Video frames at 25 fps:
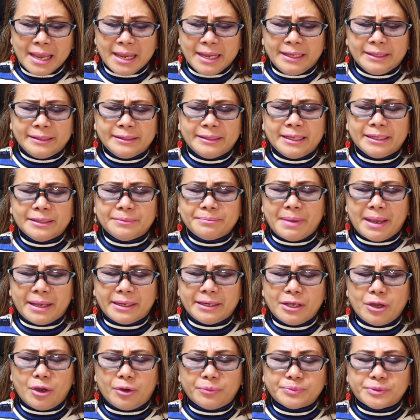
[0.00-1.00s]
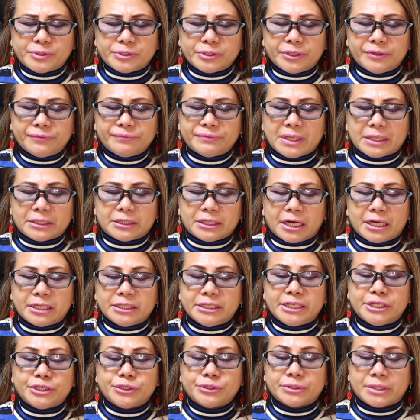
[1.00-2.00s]
Indeed, many observe the
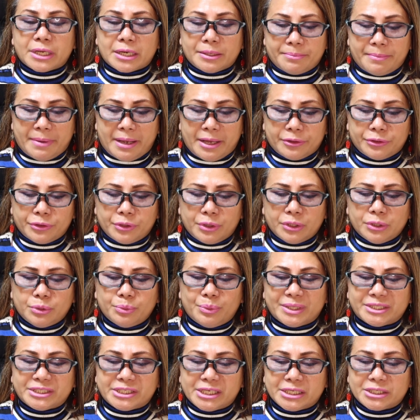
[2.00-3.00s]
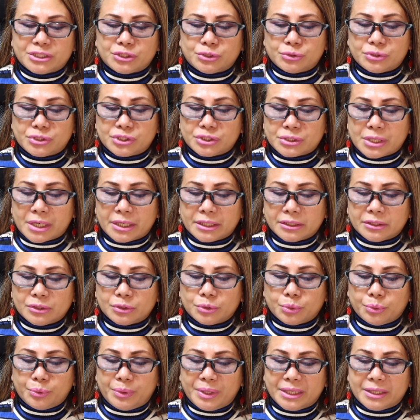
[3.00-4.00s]
traditional method, which is to start
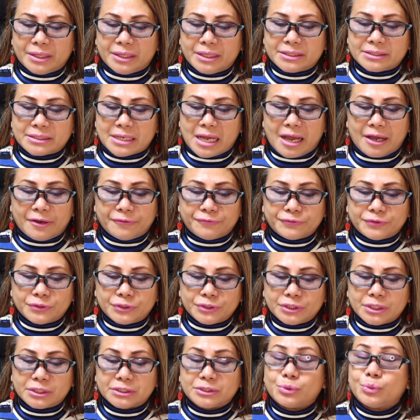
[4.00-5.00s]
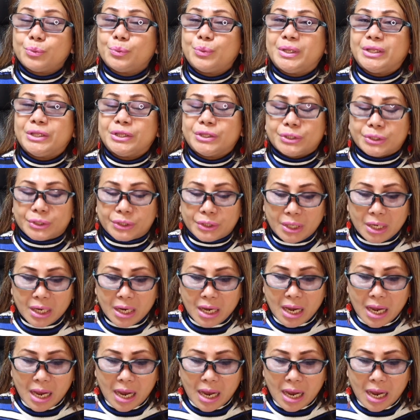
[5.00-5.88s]
doing this after the winter,